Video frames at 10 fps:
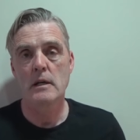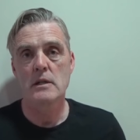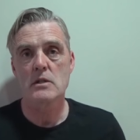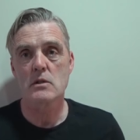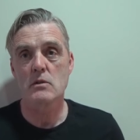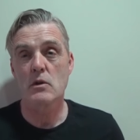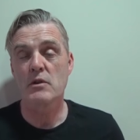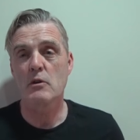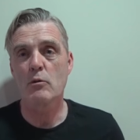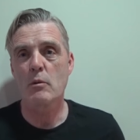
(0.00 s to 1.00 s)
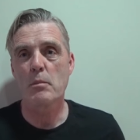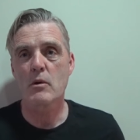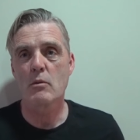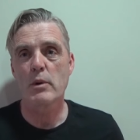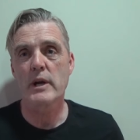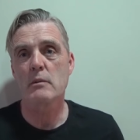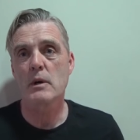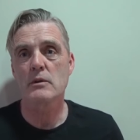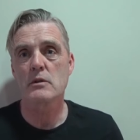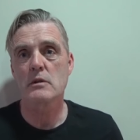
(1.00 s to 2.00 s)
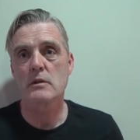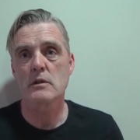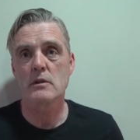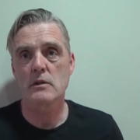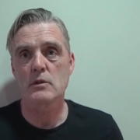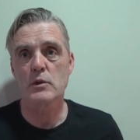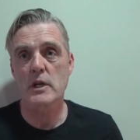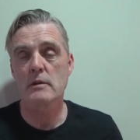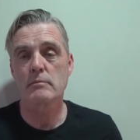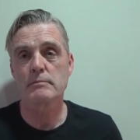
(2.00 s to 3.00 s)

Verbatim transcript: So nothing to complain about uh, today.